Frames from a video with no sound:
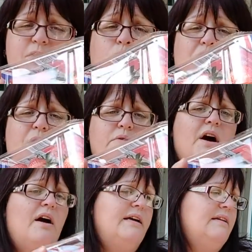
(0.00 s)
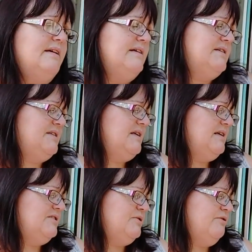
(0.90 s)
are 109, that's
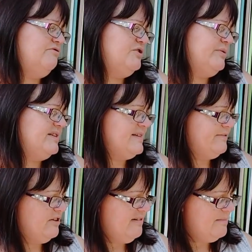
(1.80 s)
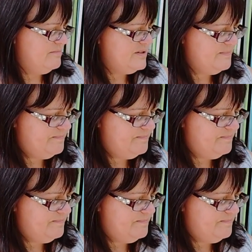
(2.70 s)
227 grams.